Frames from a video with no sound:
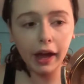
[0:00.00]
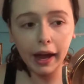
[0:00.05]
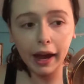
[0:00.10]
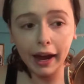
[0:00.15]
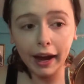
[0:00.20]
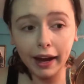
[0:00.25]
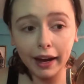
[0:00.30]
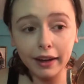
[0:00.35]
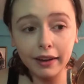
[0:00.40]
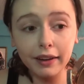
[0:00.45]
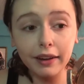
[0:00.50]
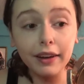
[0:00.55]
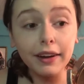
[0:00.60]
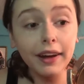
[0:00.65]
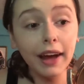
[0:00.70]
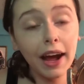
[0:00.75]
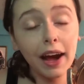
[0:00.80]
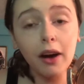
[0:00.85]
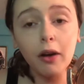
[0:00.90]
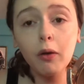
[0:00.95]
And
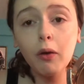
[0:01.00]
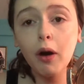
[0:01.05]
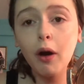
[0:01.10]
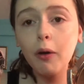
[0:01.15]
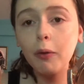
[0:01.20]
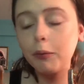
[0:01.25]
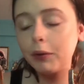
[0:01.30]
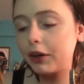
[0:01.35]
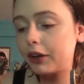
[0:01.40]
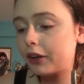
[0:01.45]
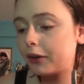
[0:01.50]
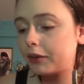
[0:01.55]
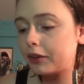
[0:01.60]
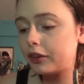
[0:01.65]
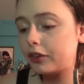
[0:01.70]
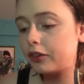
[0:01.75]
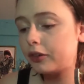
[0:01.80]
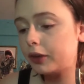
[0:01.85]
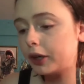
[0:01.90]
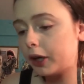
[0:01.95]
now, we are
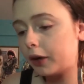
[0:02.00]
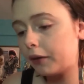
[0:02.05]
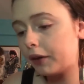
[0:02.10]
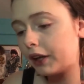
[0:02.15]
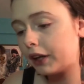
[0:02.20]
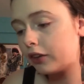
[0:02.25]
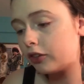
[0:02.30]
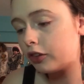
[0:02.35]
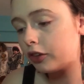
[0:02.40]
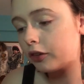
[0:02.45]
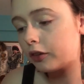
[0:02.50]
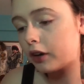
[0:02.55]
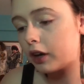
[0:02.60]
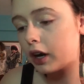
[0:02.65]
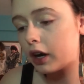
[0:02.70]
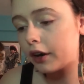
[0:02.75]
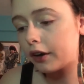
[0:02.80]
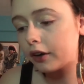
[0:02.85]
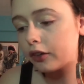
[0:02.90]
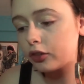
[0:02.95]
going to go into
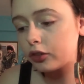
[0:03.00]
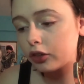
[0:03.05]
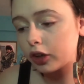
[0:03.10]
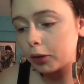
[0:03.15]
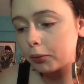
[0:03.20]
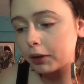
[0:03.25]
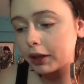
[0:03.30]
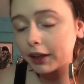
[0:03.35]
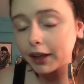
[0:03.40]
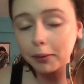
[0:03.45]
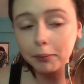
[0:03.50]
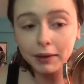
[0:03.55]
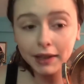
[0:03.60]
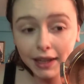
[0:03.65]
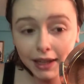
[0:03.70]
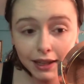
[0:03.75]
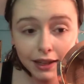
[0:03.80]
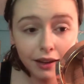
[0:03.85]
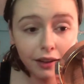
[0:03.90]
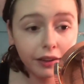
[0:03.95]
our strawberry
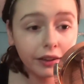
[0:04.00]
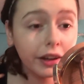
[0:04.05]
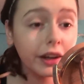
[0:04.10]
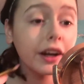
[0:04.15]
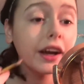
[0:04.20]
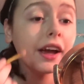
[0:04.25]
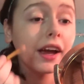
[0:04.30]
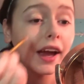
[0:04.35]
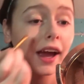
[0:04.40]
lemonade color,